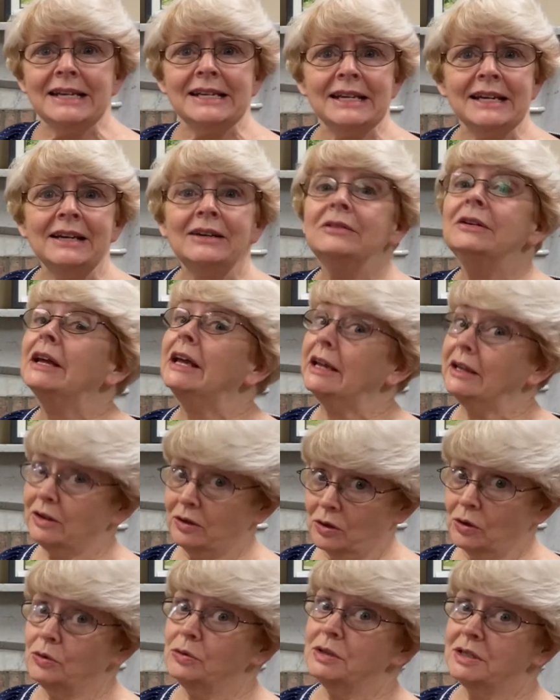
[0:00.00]
down and
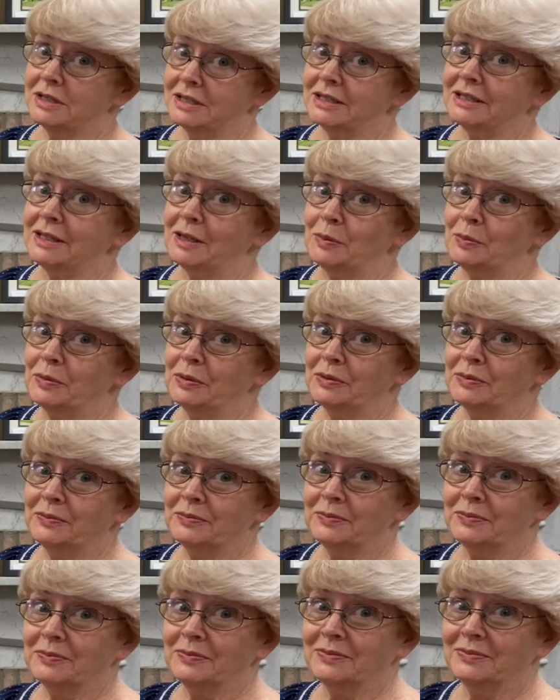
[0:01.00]
go to sleep."
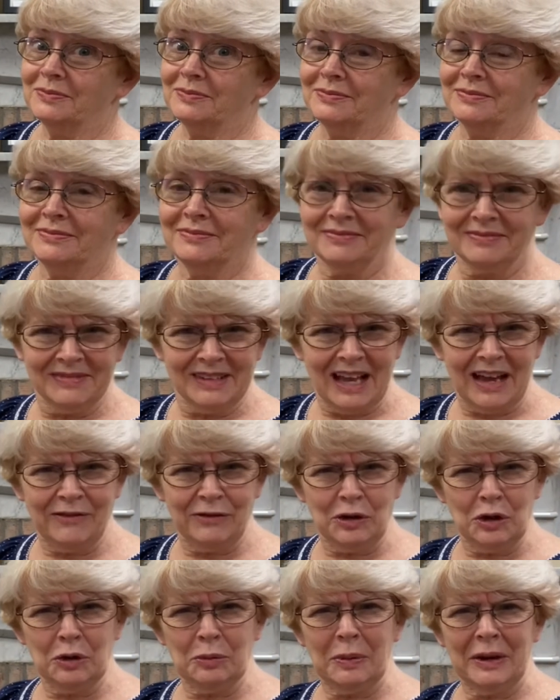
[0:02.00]
Have
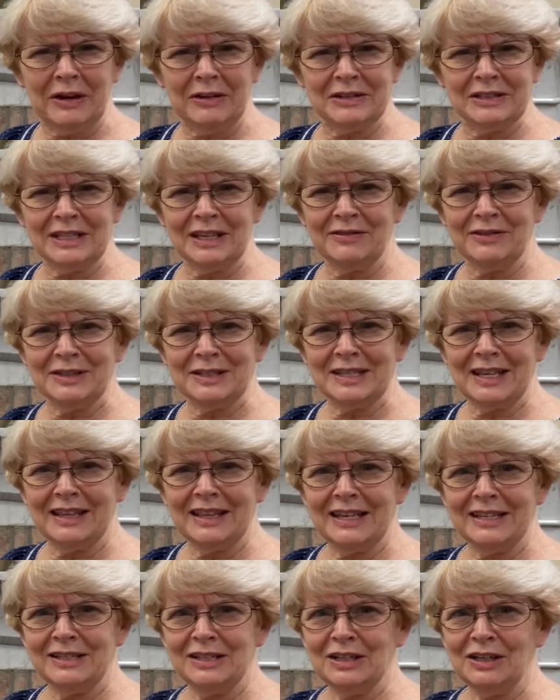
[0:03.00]
your parents ever said
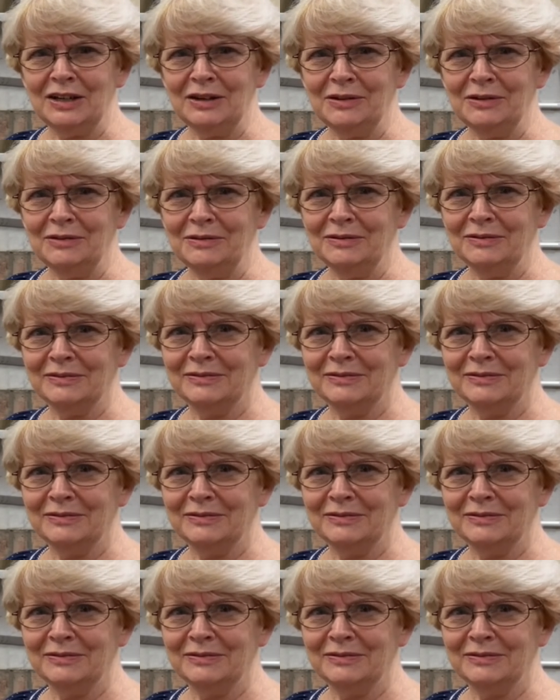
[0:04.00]
that to you?